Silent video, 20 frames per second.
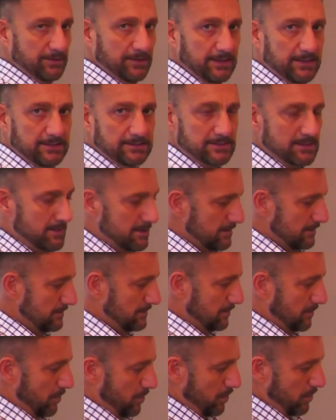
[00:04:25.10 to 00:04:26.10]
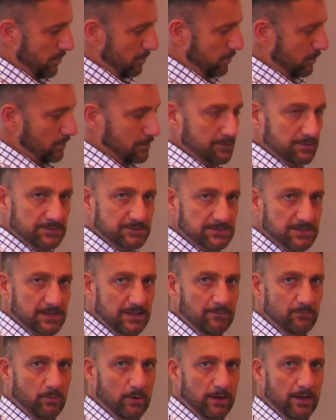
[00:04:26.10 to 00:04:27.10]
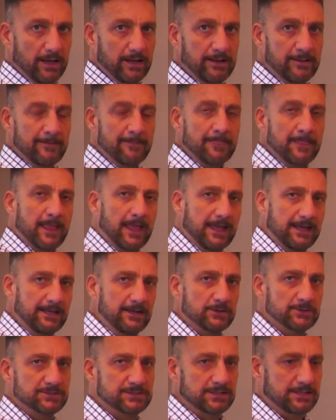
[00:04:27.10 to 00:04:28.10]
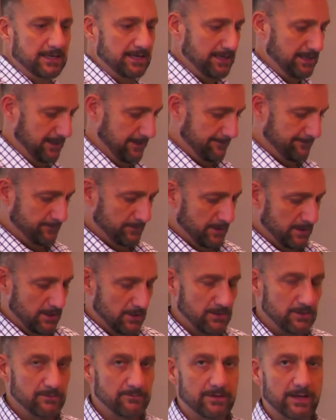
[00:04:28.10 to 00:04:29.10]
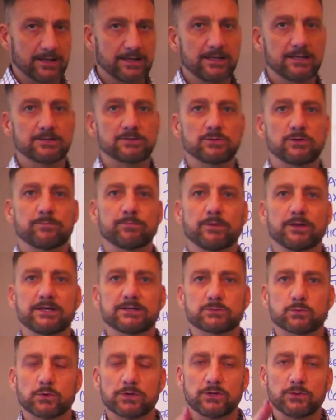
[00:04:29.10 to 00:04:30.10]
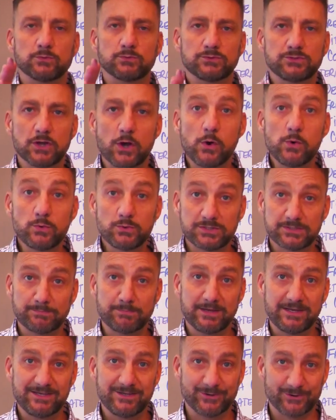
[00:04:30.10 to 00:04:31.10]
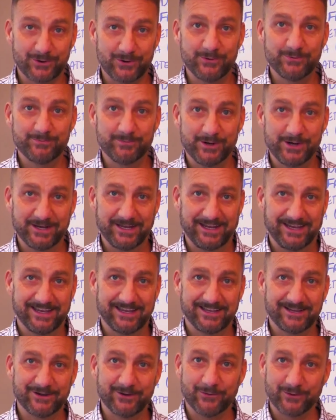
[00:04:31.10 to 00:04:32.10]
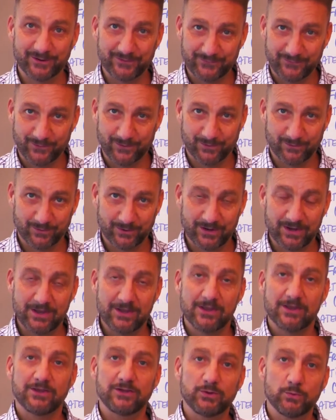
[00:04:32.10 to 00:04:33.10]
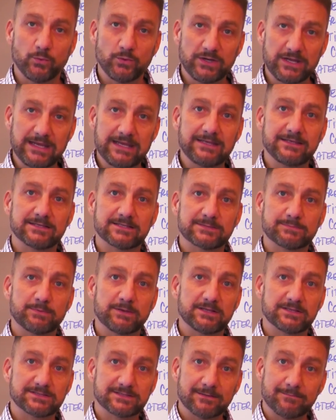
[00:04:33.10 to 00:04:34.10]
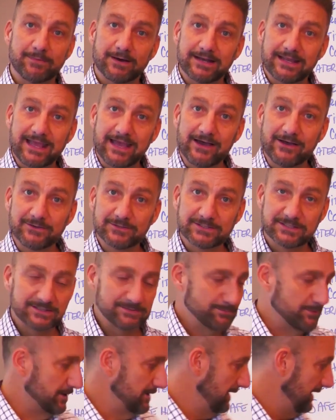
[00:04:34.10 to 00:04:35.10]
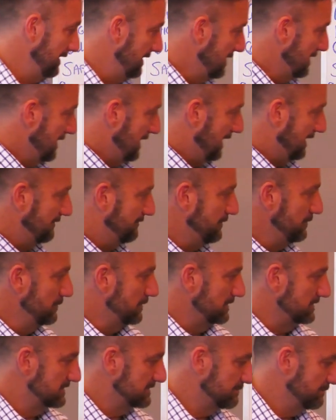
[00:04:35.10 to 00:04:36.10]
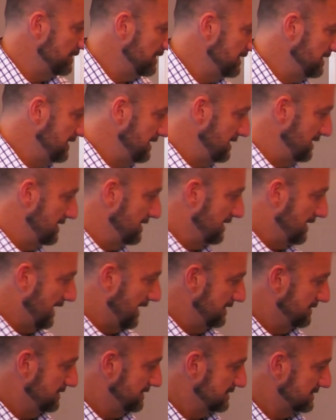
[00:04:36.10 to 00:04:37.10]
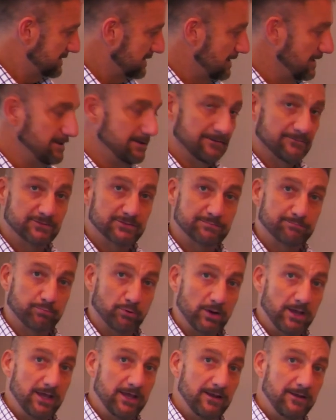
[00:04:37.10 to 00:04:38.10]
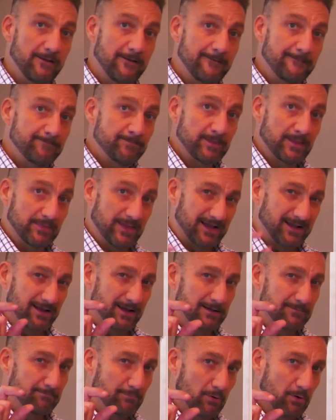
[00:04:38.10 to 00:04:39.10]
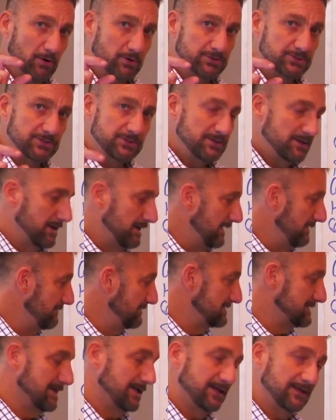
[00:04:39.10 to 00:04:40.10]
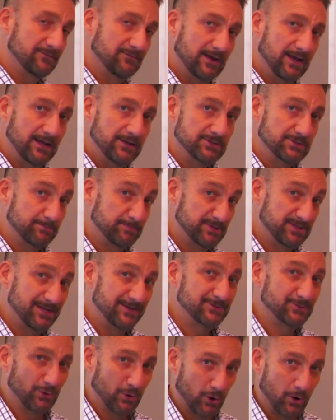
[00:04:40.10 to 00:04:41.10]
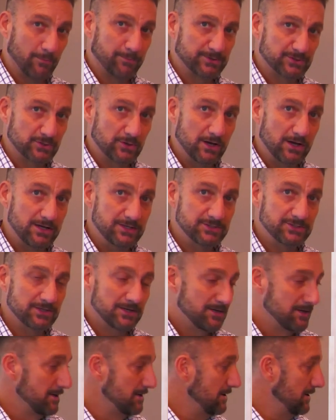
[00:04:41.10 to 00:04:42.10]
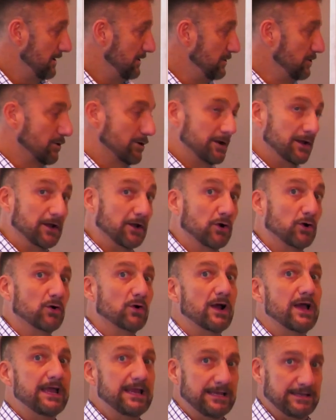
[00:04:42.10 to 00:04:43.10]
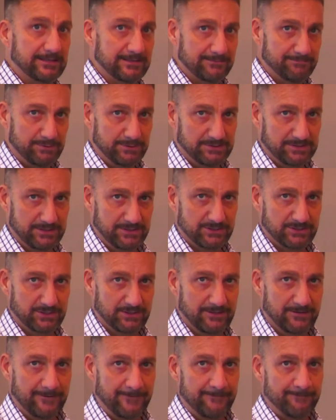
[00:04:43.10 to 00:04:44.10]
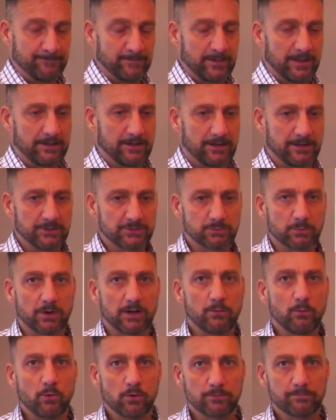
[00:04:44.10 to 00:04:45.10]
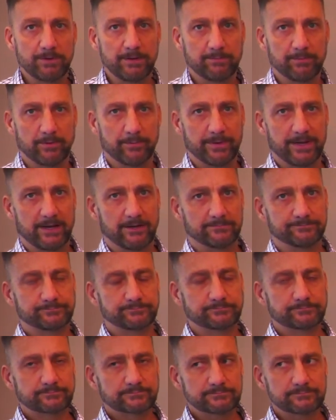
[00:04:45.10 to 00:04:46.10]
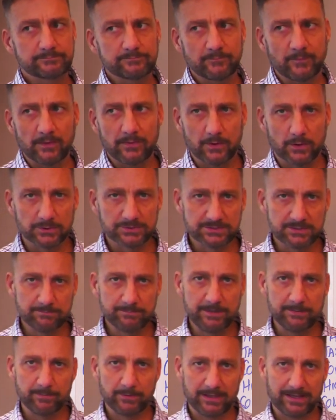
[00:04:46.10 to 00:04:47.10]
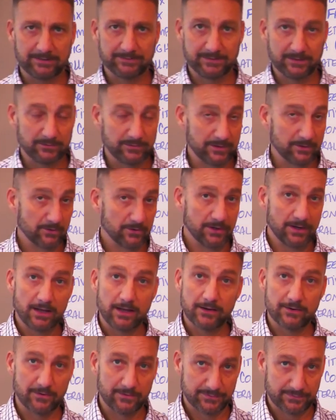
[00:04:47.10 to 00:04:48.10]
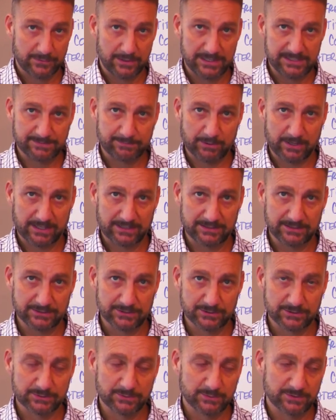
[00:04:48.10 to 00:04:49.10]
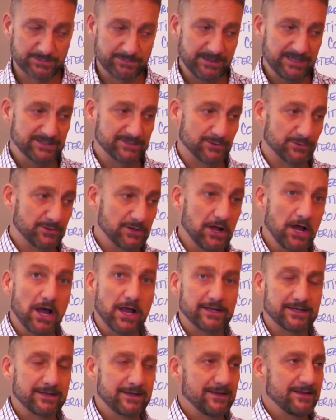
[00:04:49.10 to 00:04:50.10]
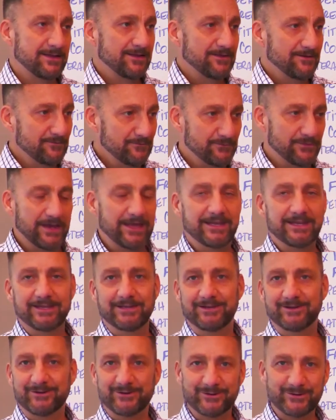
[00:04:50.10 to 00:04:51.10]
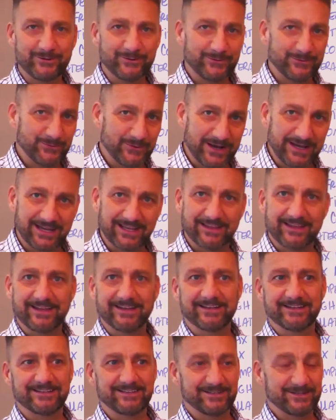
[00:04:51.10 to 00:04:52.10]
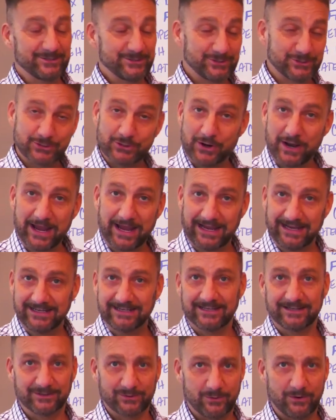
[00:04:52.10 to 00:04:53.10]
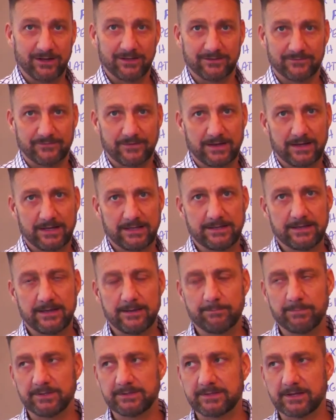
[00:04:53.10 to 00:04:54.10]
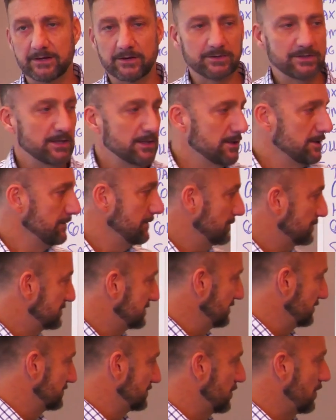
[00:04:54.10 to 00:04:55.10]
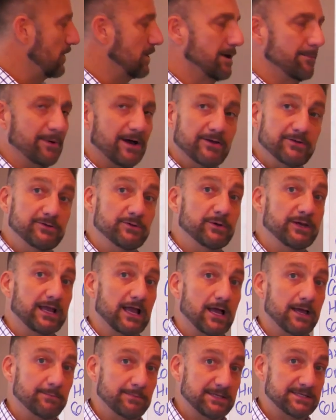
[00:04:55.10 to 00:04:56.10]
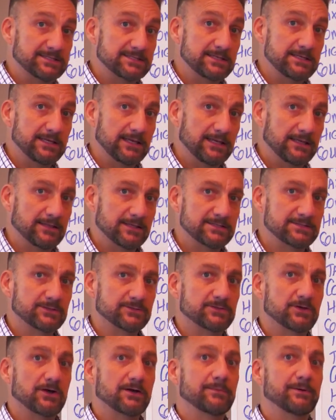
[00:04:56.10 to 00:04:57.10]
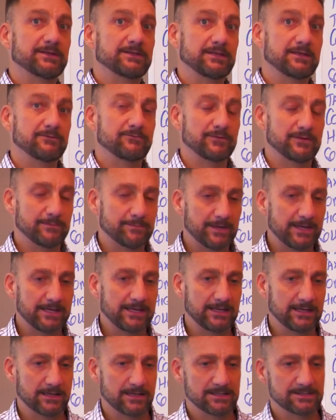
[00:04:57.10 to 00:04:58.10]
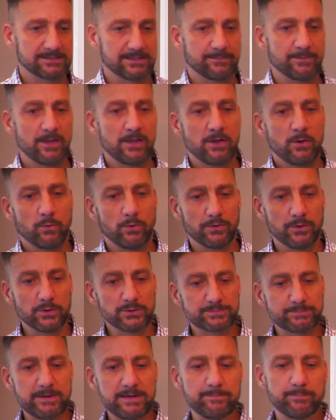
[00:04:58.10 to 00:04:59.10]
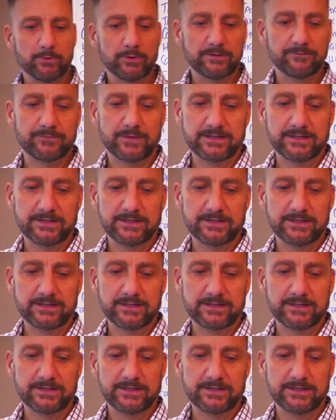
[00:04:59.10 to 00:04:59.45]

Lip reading: these. They'll all work the same way. And here's the key. You've got to get to a place where you don't spend your own money going forward. You need to spend somebody else's money. And if you can spend it at this kind of spread, that kind of margin, and even take advantage of potential arbitrage, you're in a great position. Now, here's what I warn people about. There are some people out there that are not authorized practitioners, which means they're not vetted, regulated, trained and qualified, but they're still talk about doing IBC. They still talk about the infinite banking concept. Well, those people, if